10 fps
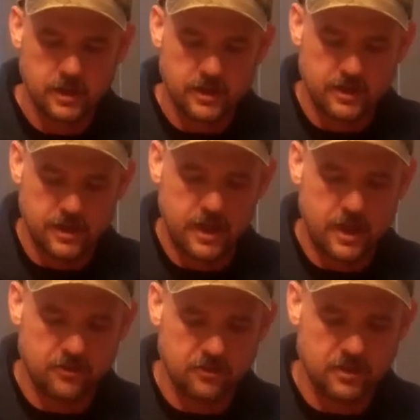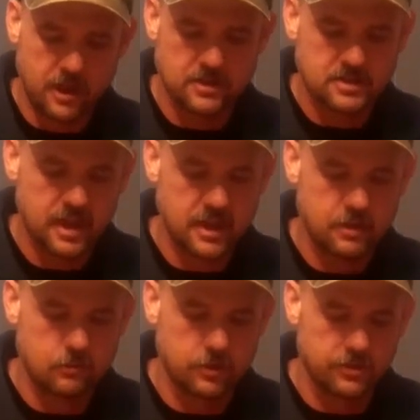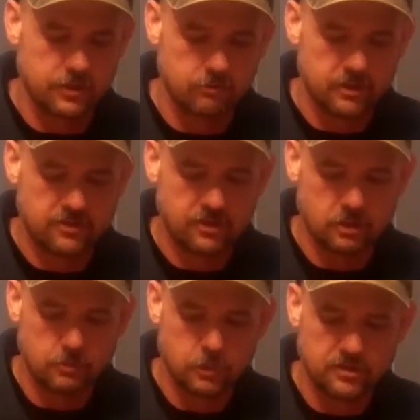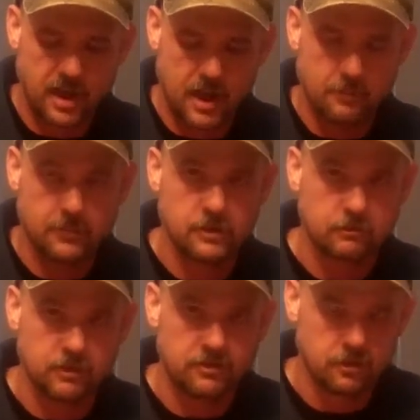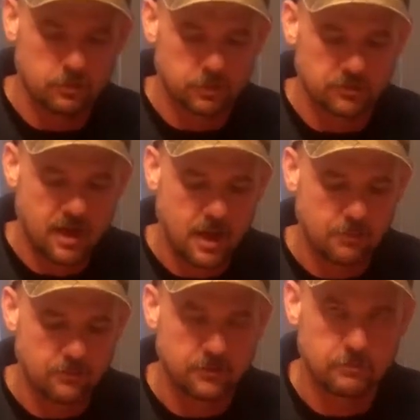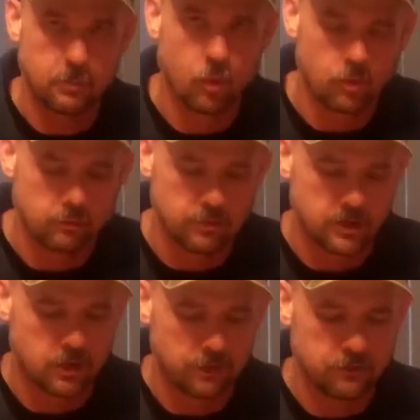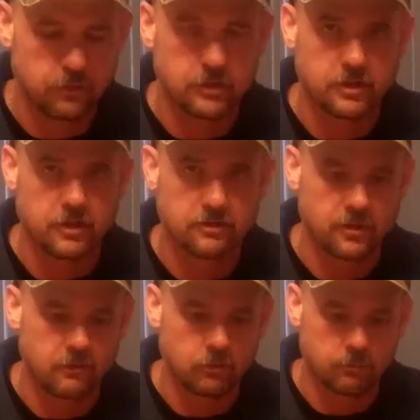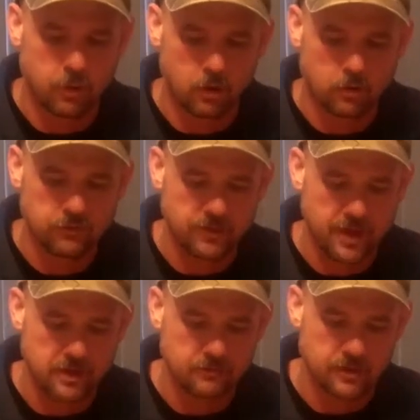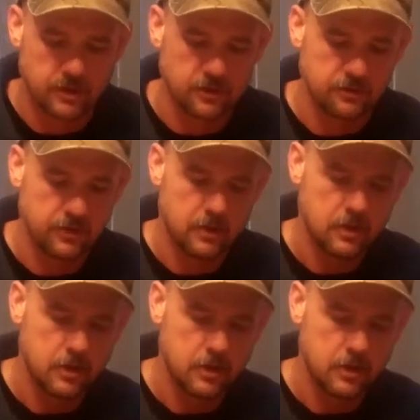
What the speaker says: and it has a nice can with a resealable top, and the resealable top is important because you can get several burns out of these.